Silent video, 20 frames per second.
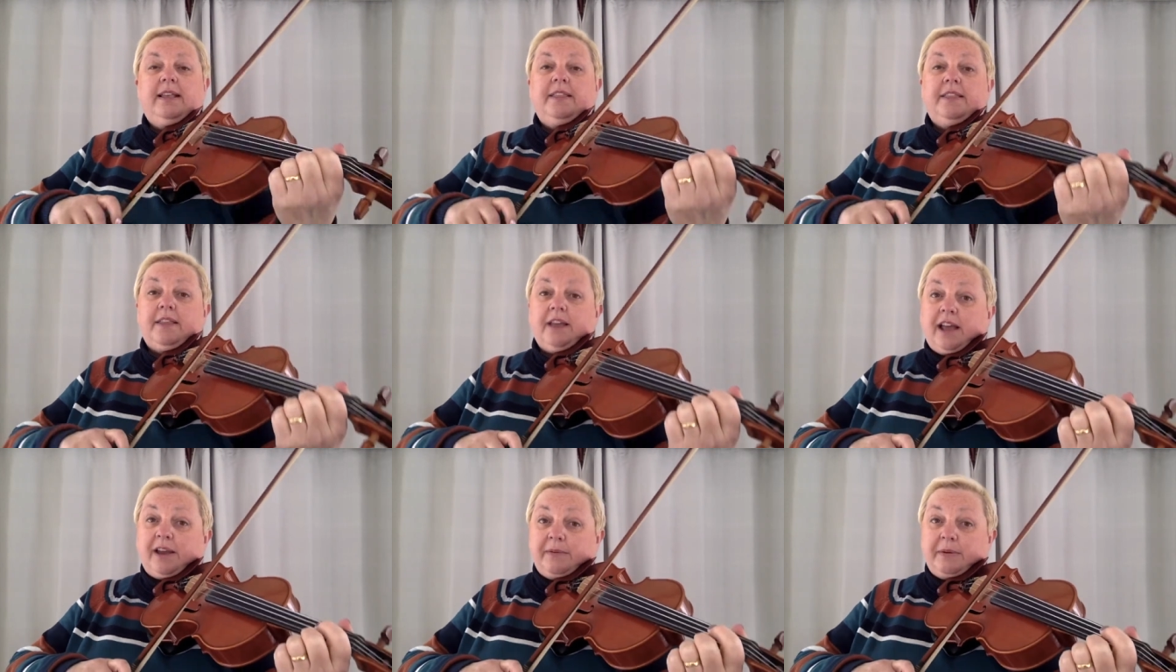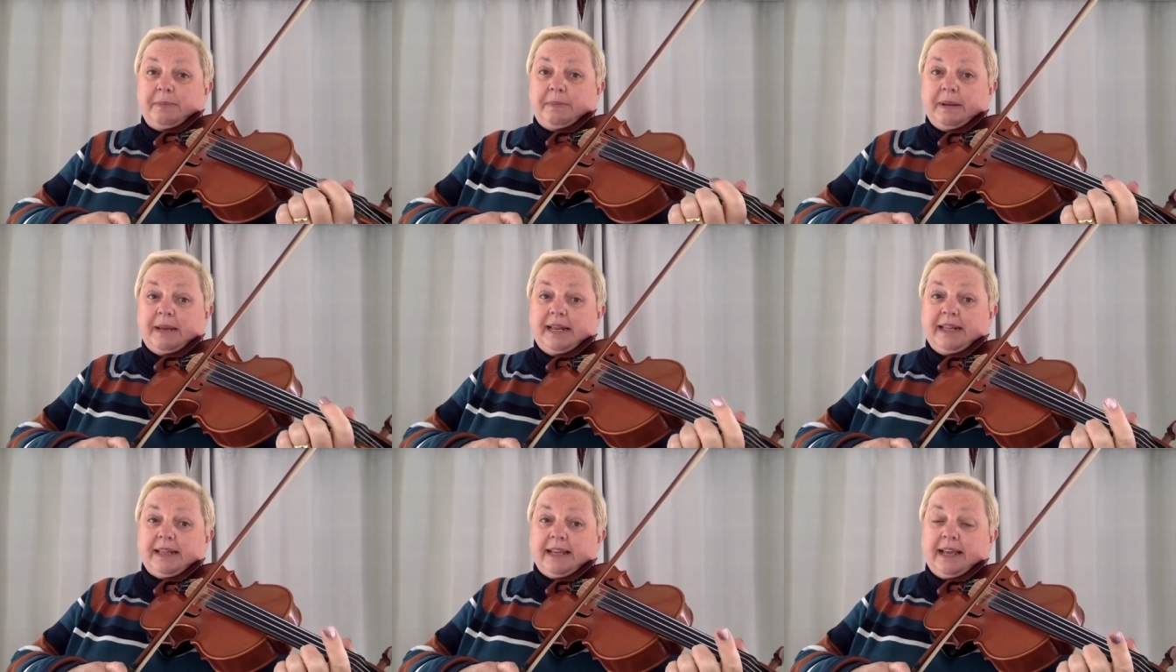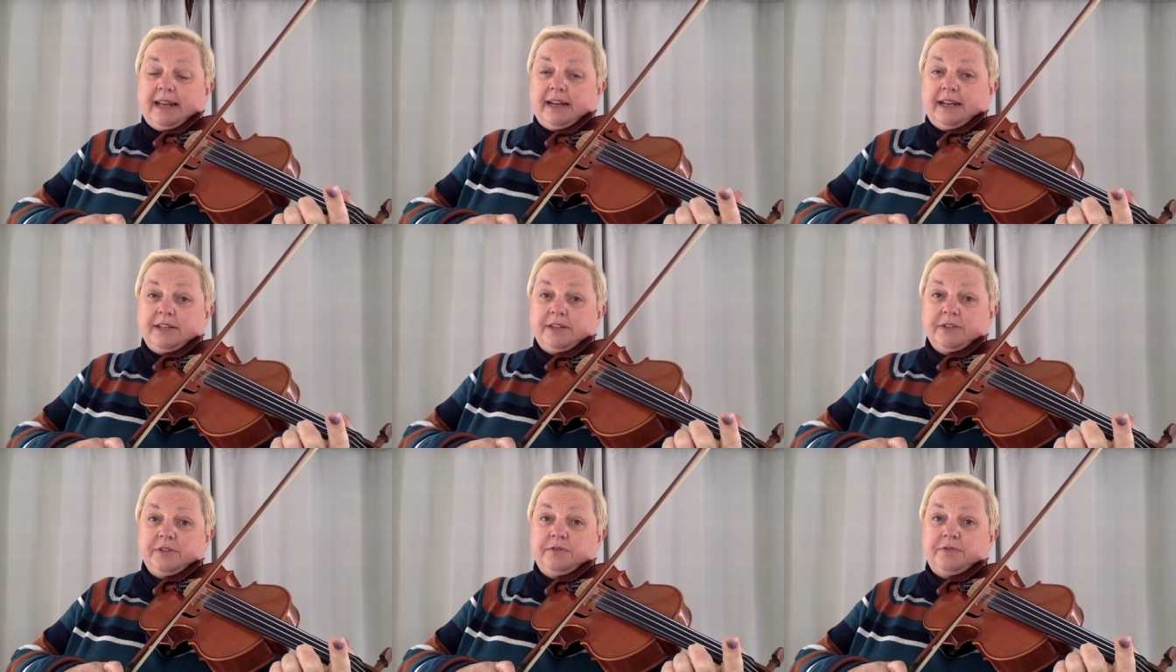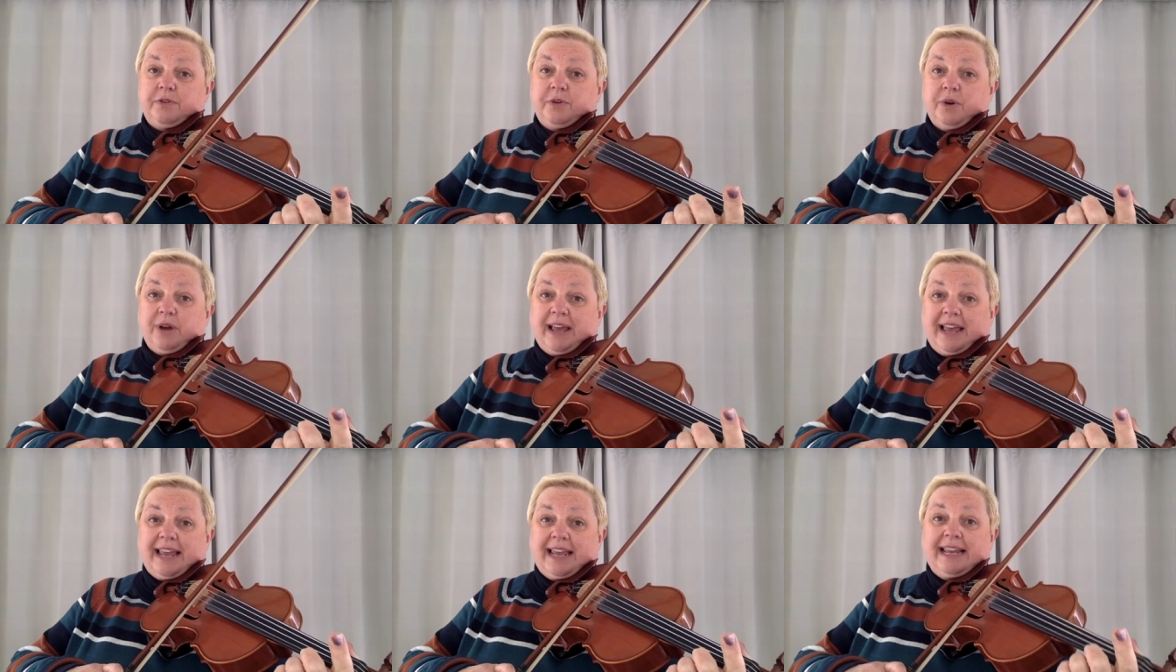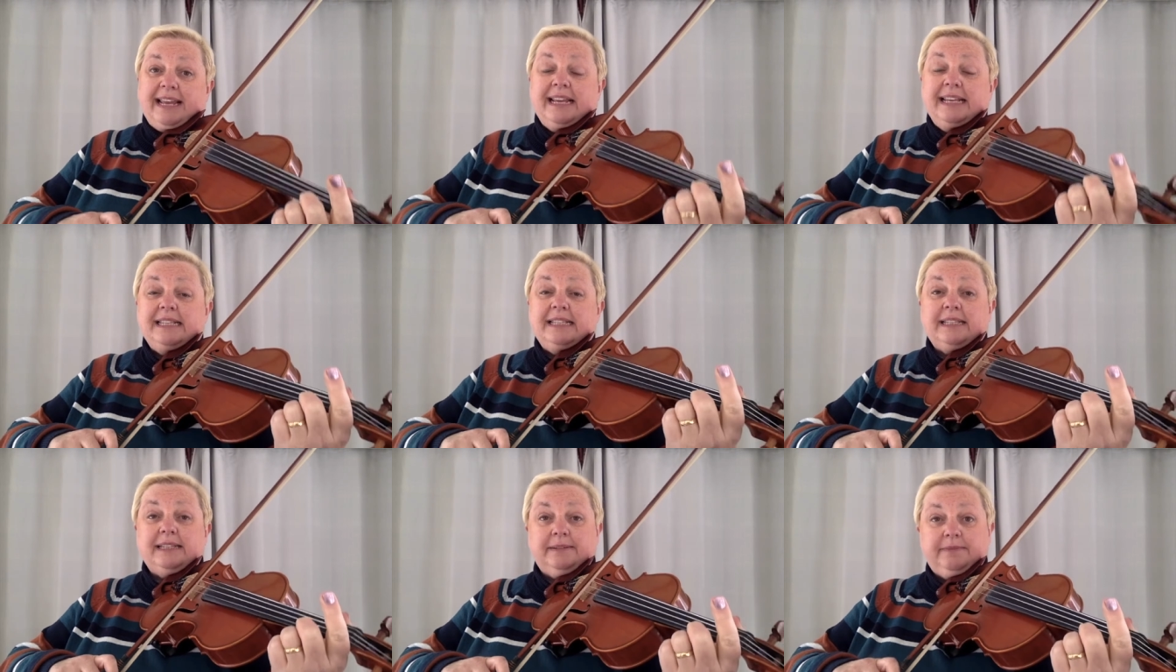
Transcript: I repeat that. I do 4 A's,